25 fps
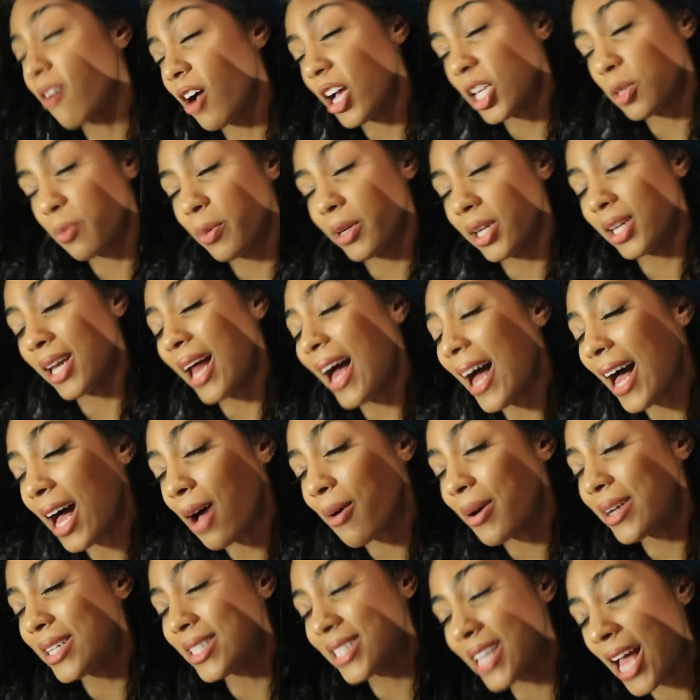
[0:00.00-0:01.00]
far it's been an
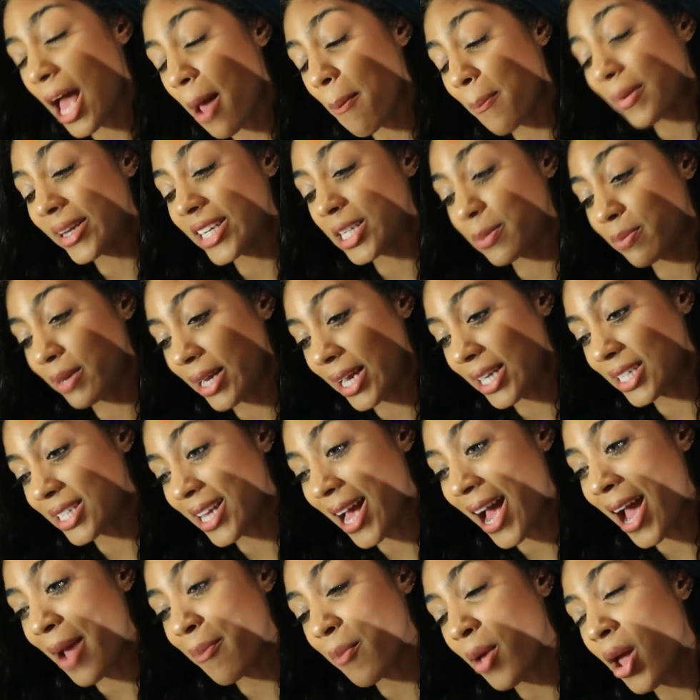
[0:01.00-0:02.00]
hour and 10 minutes
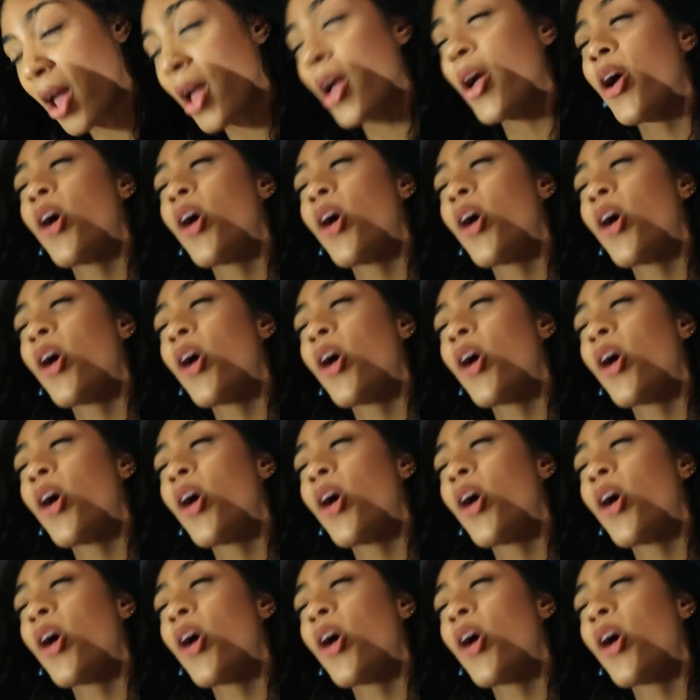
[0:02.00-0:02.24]
playtime.